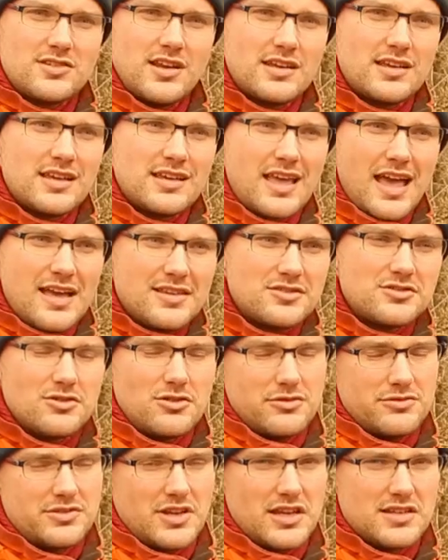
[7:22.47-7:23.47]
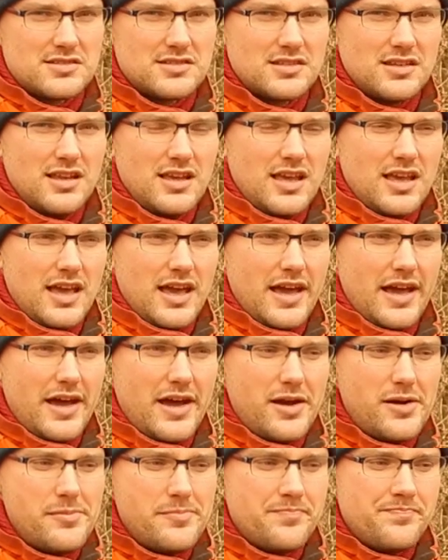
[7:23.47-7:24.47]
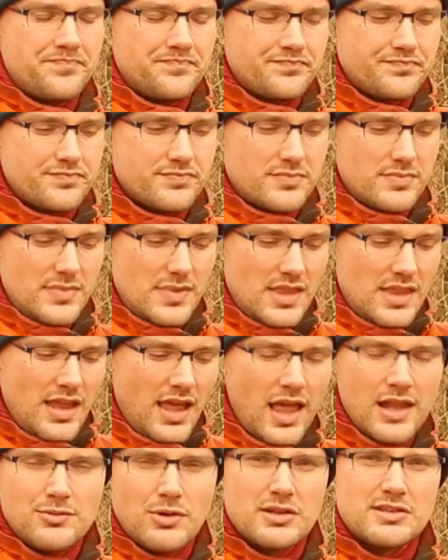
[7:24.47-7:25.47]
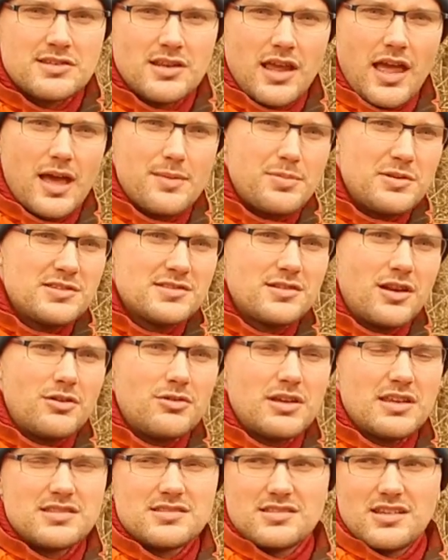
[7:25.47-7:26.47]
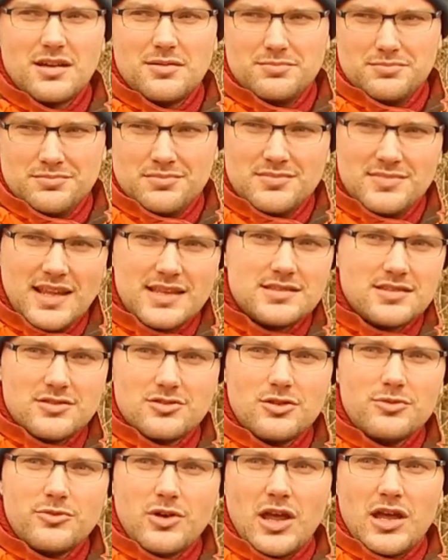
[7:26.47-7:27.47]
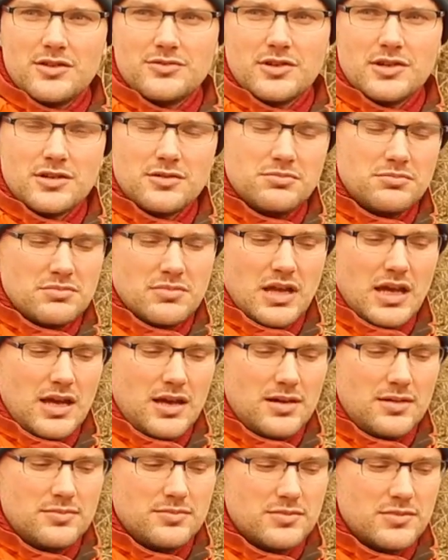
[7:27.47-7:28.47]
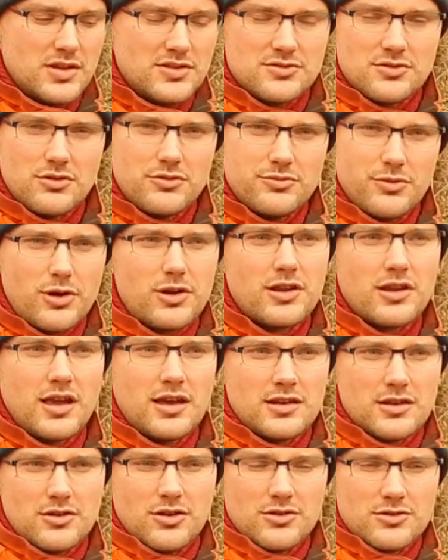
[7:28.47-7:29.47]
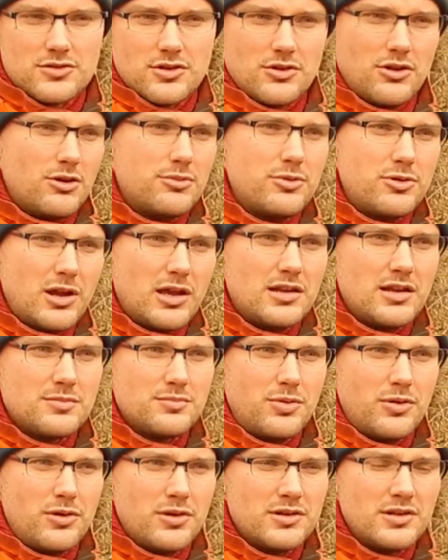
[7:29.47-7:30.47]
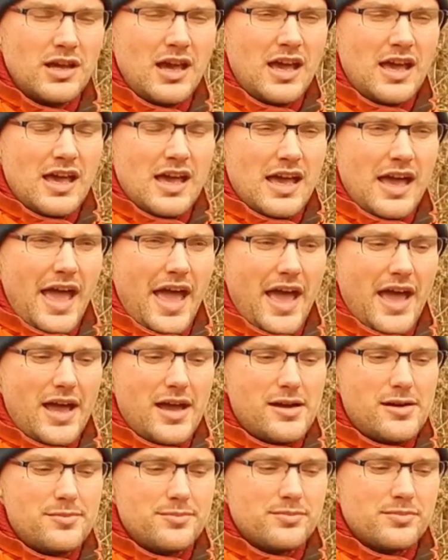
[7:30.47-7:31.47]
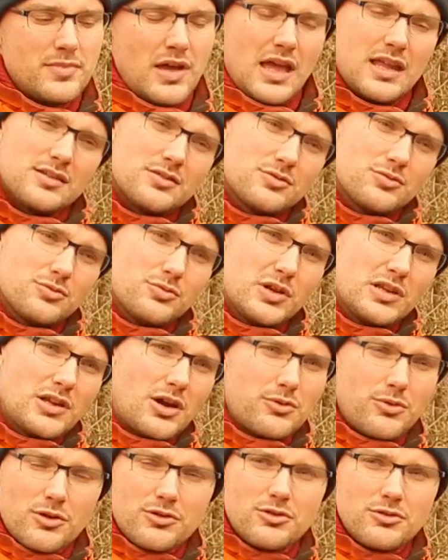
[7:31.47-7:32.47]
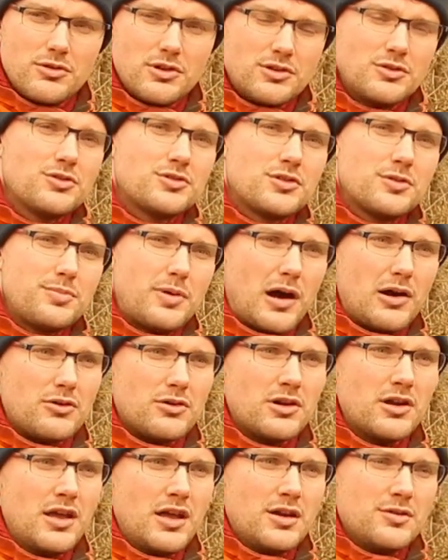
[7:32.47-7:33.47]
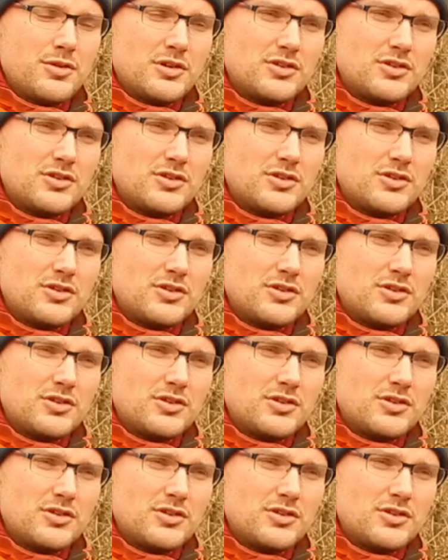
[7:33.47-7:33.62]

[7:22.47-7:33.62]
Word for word: like a gas stove does. Um, and what happens now is, um, let's assume we have a, um, um, the stove working at a constant operating point, um, and we now want to reduce the power. We